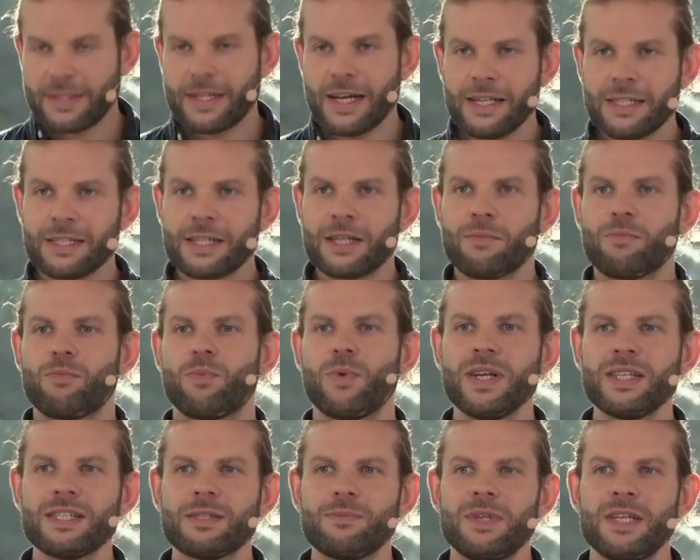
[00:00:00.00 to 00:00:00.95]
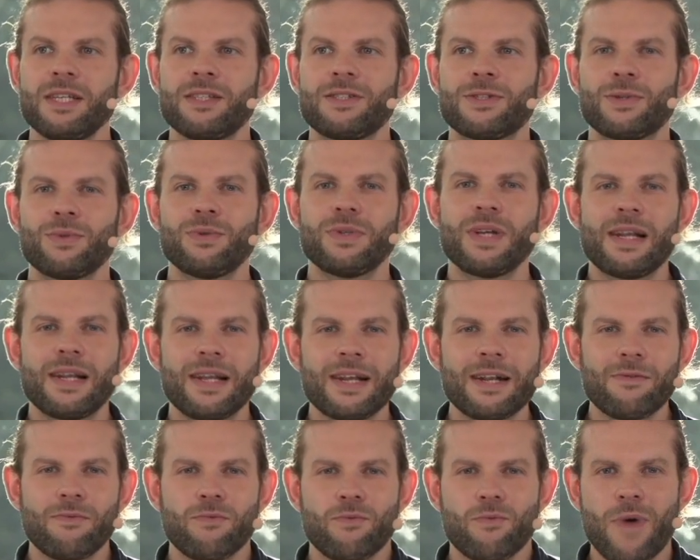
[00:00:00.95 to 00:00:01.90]
That brings me to the
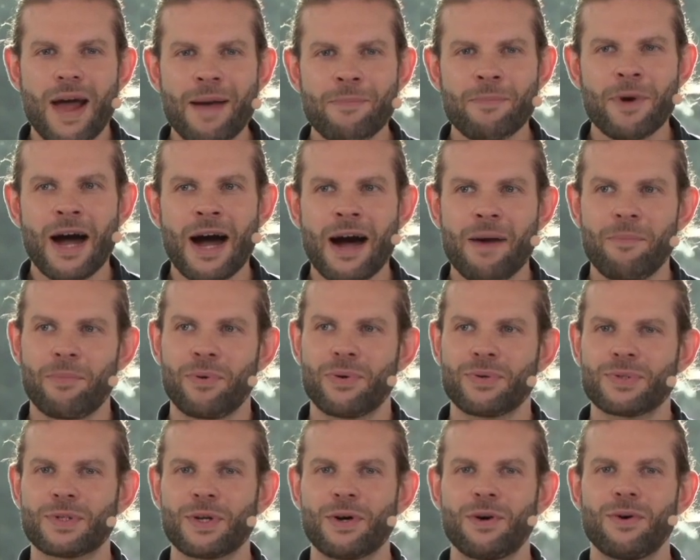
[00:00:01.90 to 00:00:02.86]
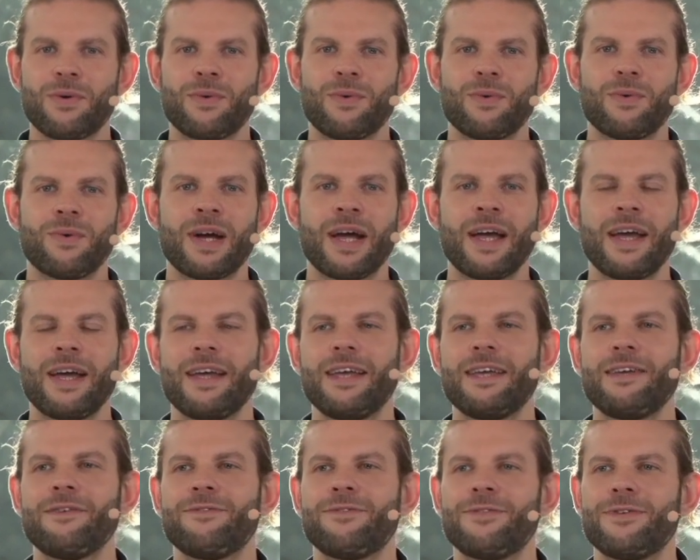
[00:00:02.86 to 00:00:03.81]
little wrap up. So
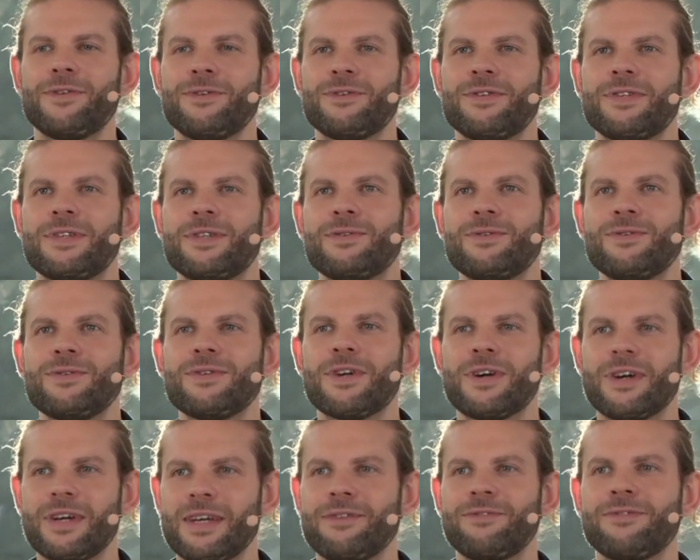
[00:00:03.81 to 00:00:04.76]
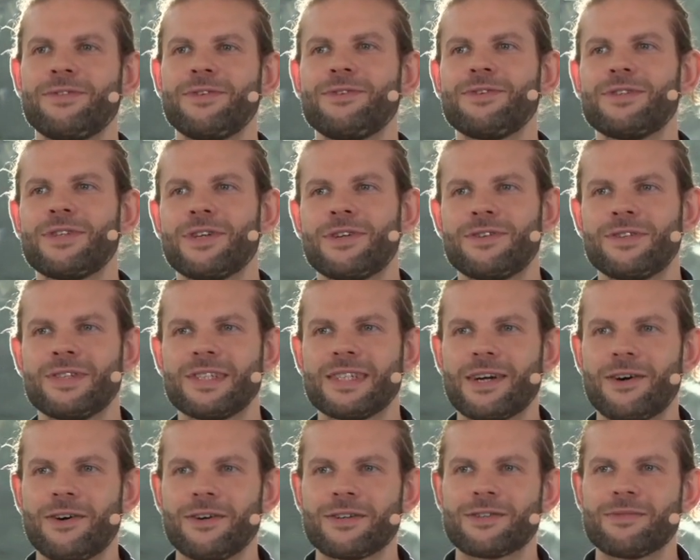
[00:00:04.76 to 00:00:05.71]
if you don't
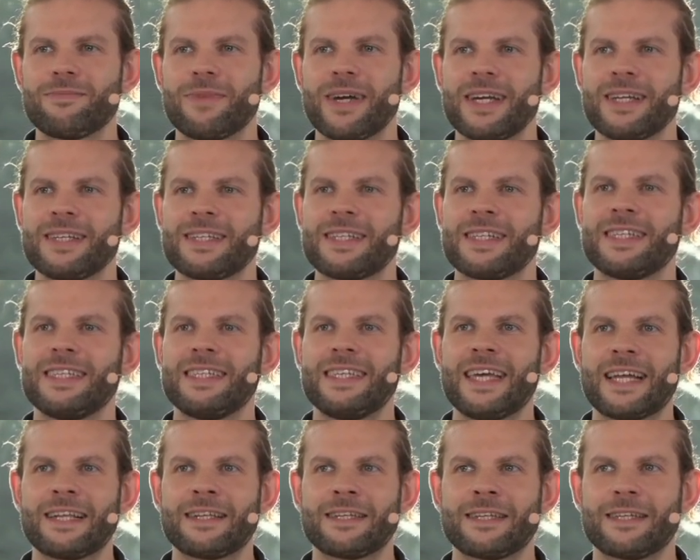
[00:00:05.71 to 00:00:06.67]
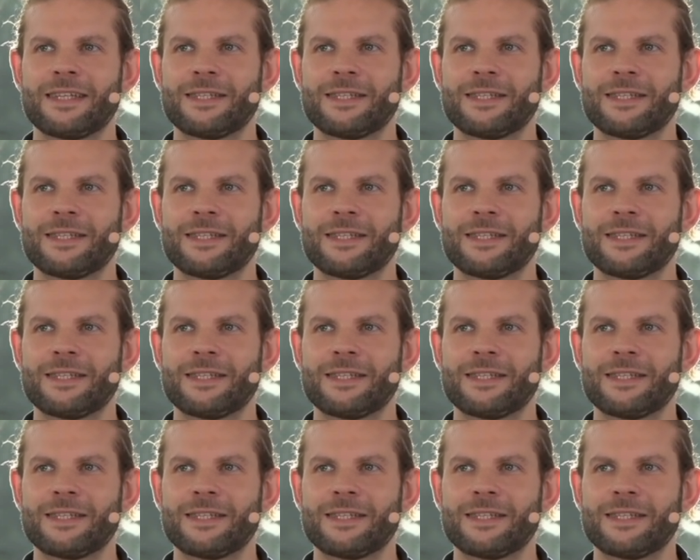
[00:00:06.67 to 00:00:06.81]
automate yet,